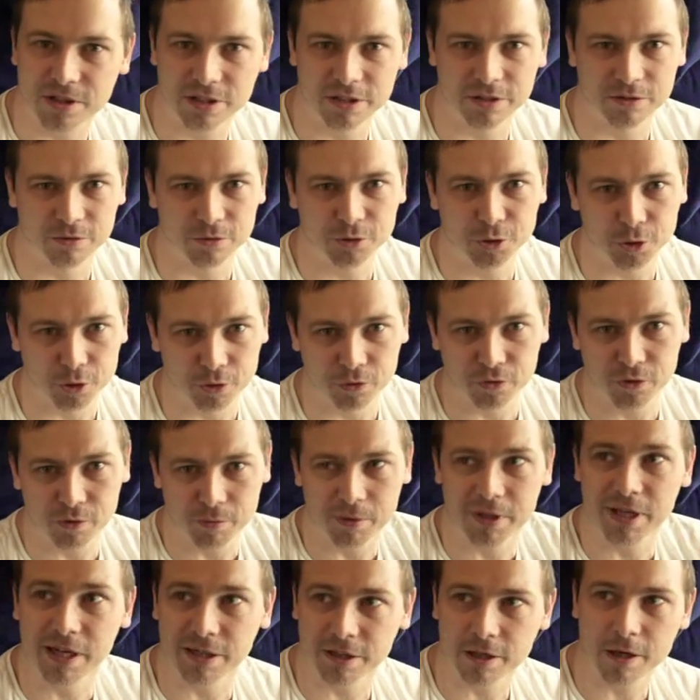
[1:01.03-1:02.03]
And shouldn't
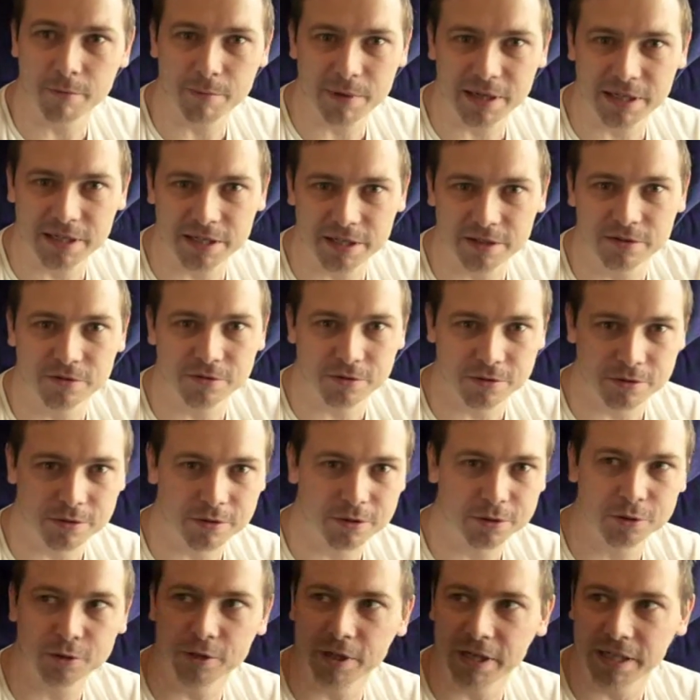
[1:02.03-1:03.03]
some of that go back into
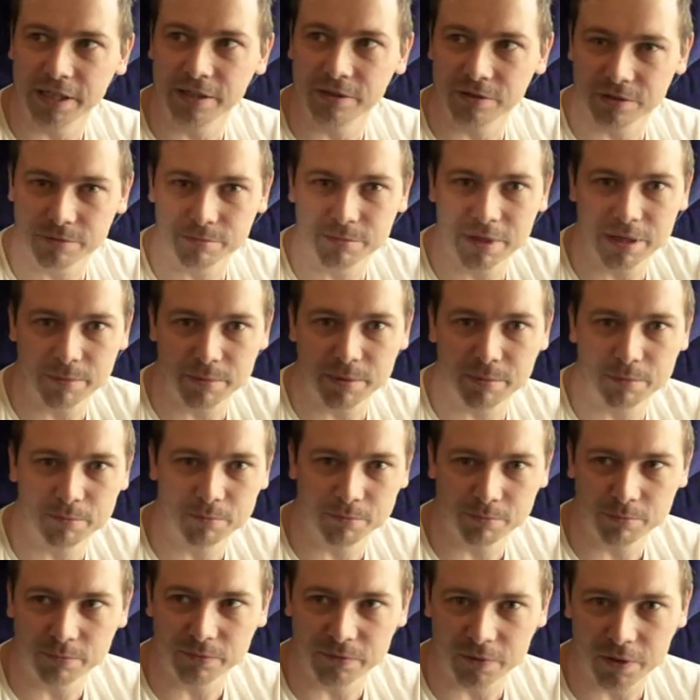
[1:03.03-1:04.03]
the trains and maybe
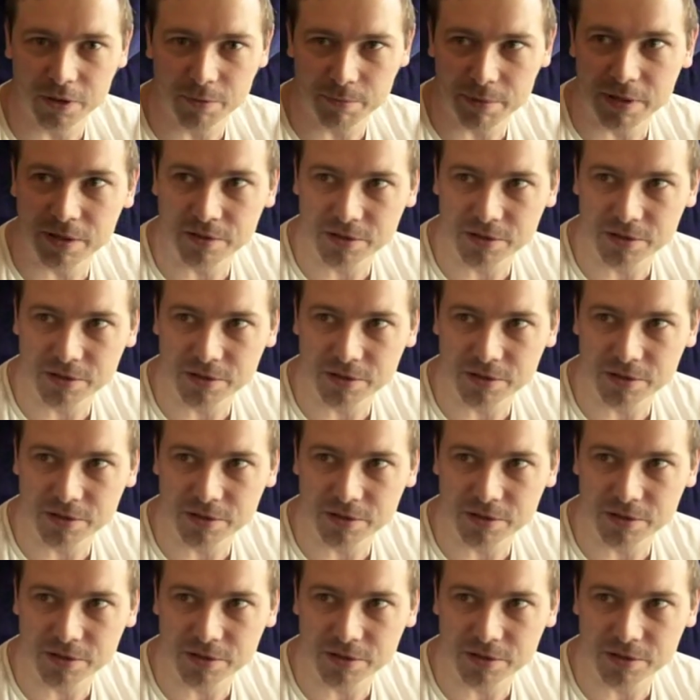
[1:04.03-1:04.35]
provide a